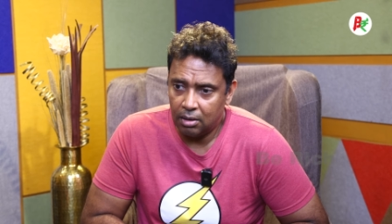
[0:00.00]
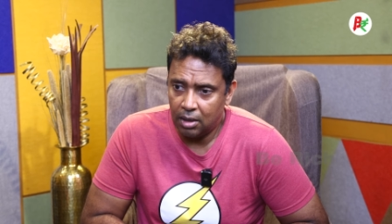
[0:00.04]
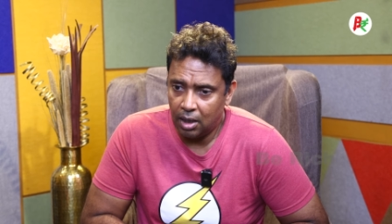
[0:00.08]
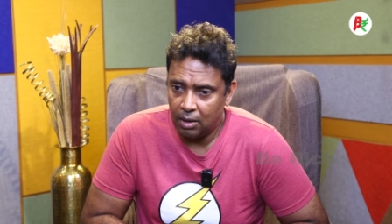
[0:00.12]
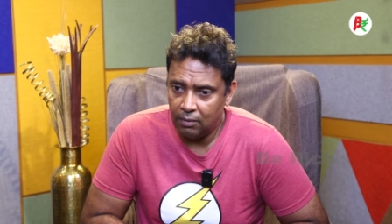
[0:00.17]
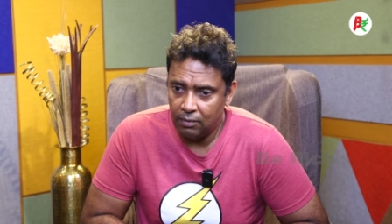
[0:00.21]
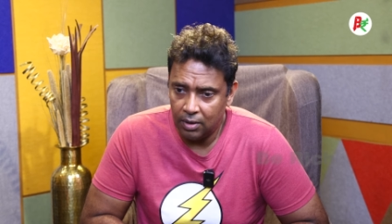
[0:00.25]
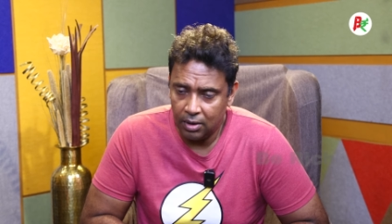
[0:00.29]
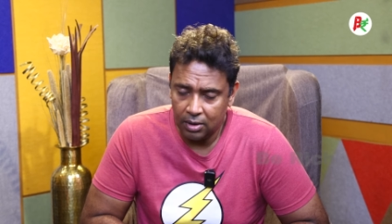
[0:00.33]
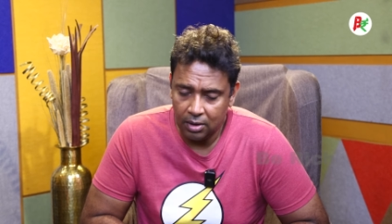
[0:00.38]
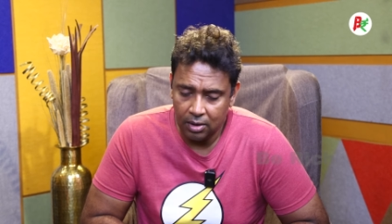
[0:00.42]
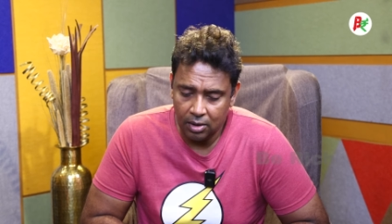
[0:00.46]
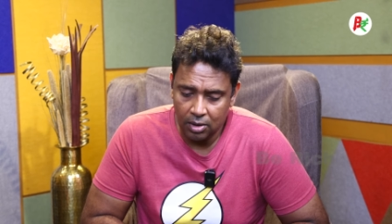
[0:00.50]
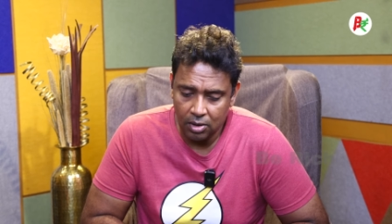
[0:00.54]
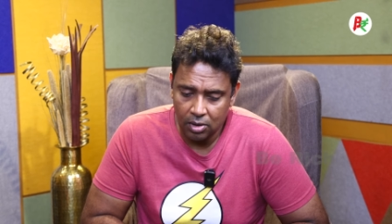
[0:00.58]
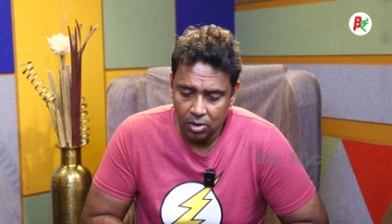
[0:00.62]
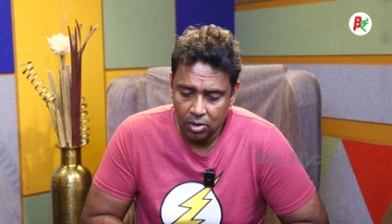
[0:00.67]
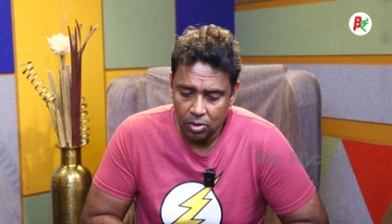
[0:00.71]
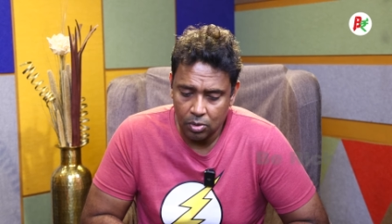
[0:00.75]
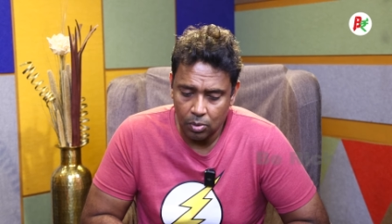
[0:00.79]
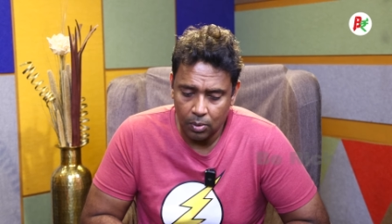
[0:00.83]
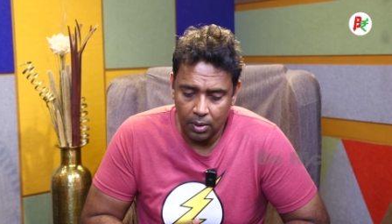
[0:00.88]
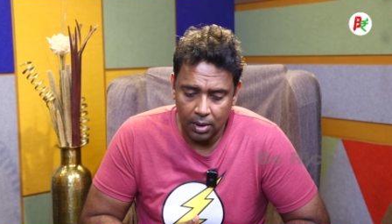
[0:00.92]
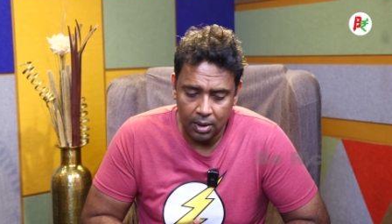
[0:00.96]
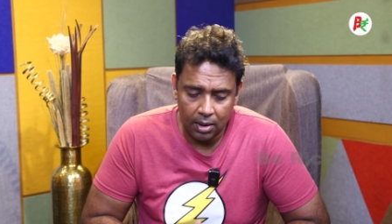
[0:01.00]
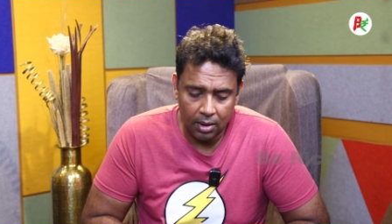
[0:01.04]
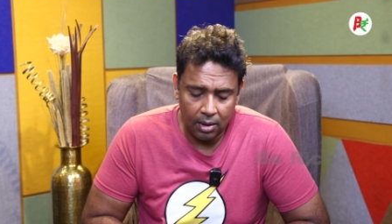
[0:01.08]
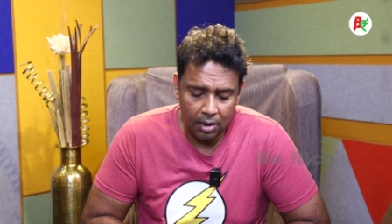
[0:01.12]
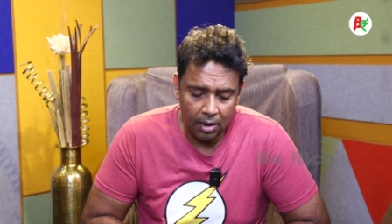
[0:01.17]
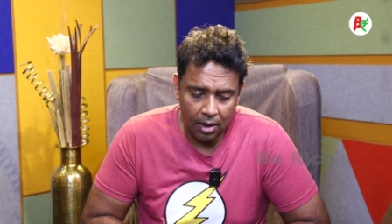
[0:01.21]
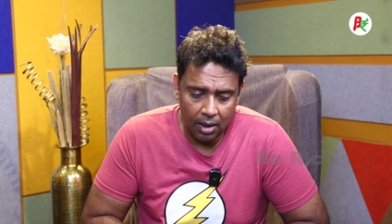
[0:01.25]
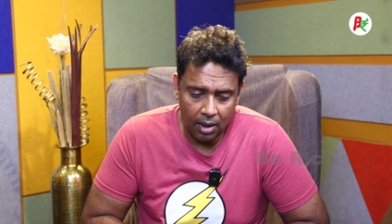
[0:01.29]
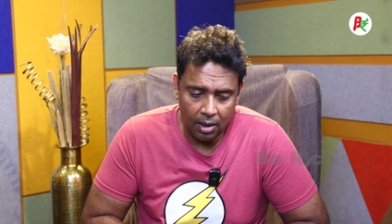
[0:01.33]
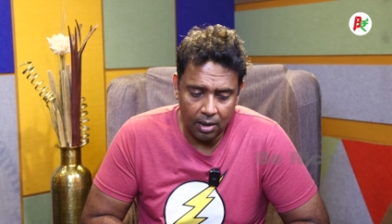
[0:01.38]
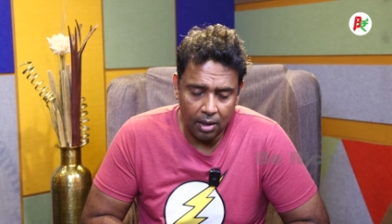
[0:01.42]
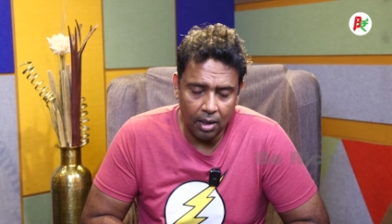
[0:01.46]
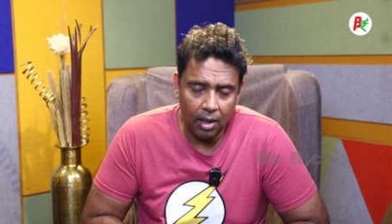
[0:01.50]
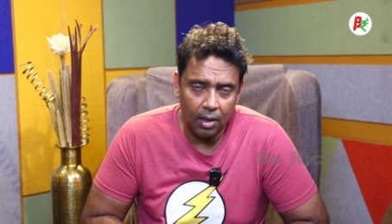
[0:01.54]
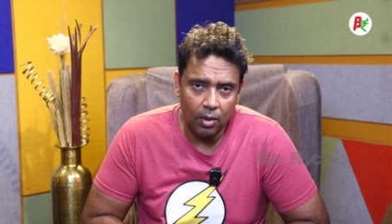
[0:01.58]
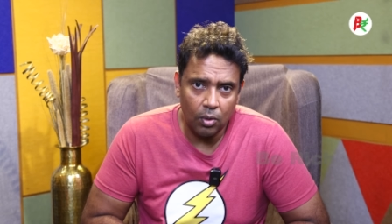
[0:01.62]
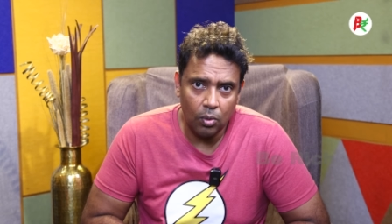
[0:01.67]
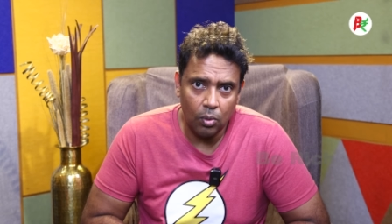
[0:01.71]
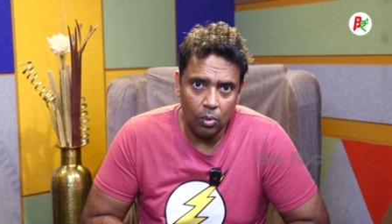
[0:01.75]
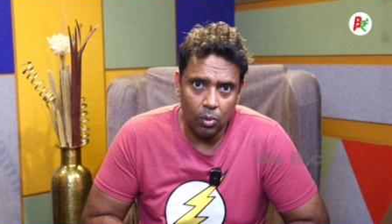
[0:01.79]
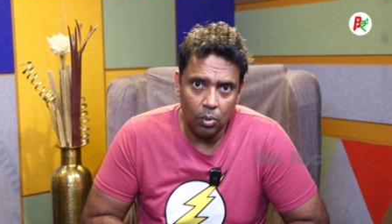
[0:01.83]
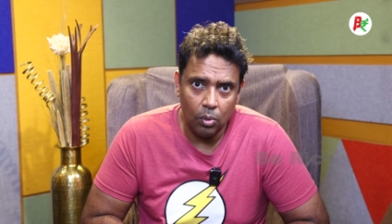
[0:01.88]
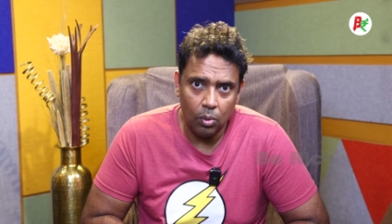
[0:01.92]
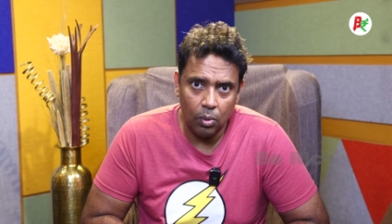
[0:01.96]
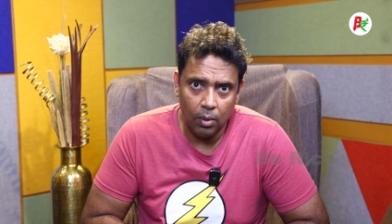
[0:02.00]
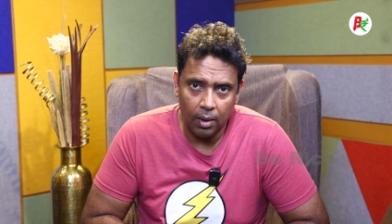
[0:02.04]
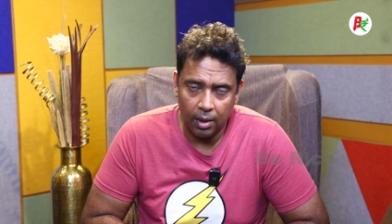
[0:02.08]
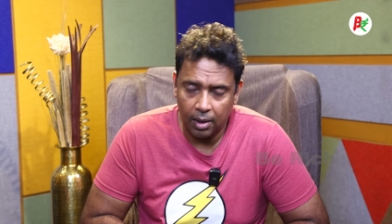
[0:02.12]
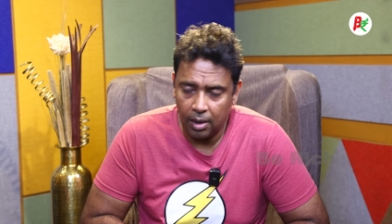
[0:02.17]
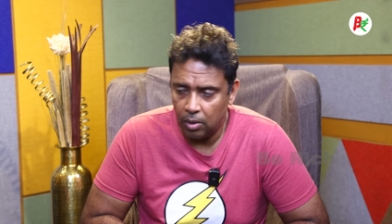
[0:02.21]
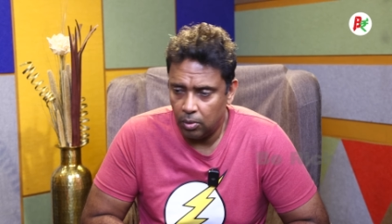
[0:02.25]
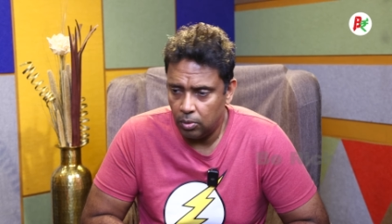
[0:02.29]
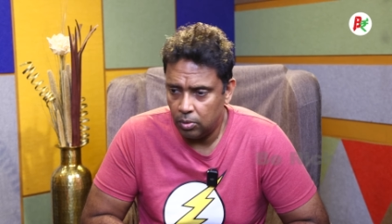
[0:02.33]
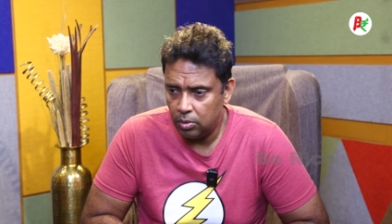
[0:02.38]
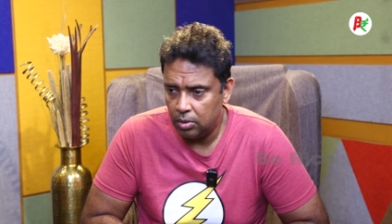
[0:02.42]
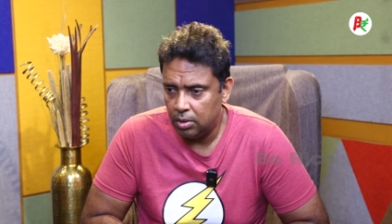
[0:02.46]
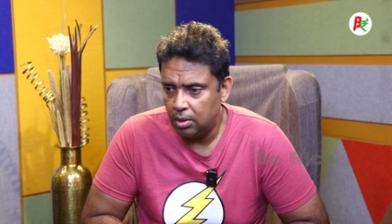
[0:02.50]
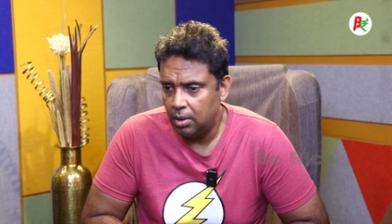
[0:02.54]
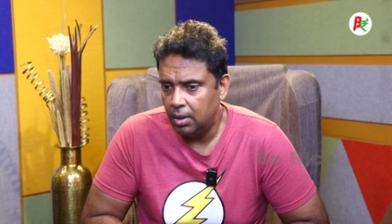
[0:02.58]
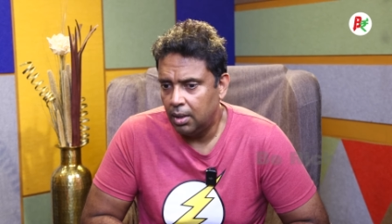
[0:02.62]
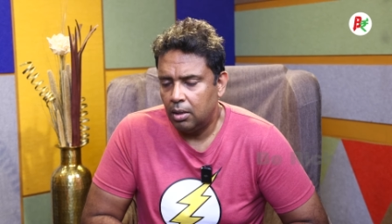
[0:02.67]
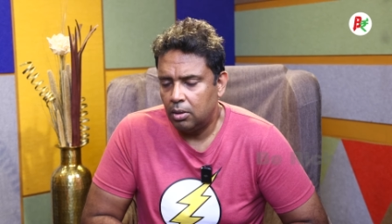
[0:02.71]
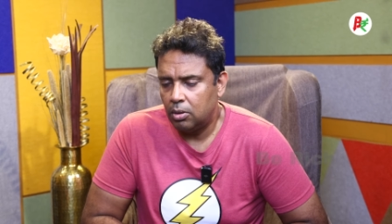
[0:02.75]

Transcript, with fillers: convert this to an NRO account.